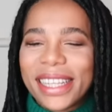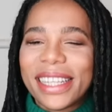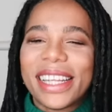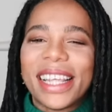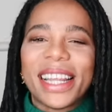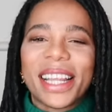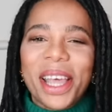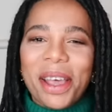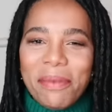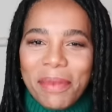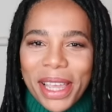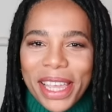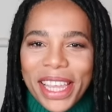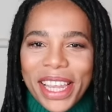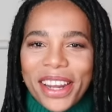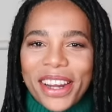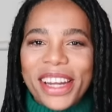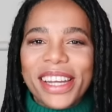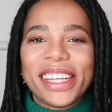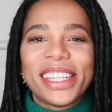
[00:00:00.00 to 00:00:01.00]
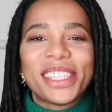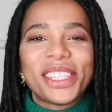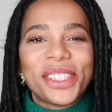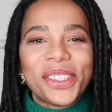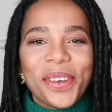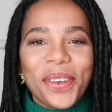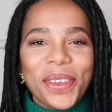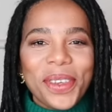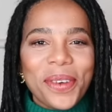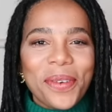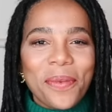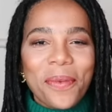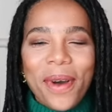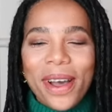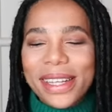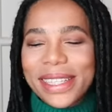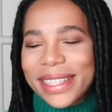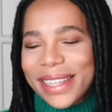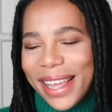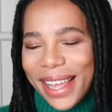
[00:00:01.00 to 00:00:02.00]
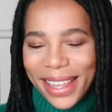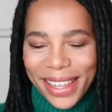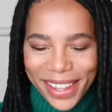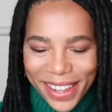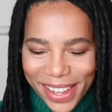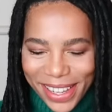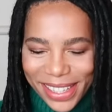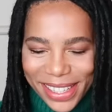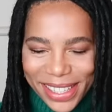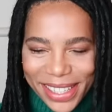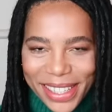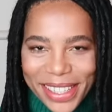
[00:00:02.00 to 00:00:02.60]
then i'll come back here and i'll show you what i got